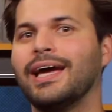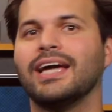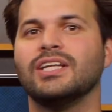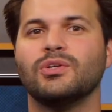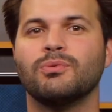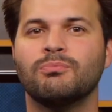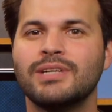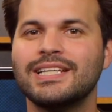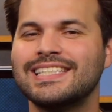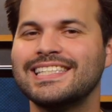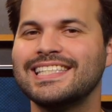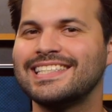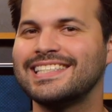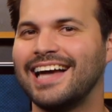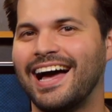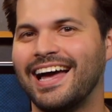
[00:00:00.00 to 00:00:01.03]
and you miss the
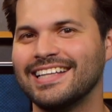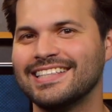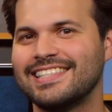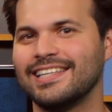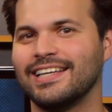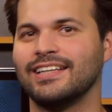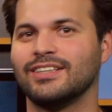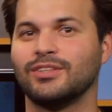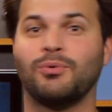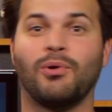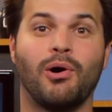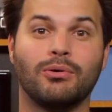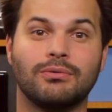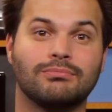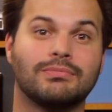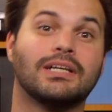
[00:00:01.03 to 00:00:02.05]
signs, then
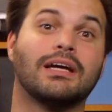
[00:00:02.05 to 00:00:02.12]
quote,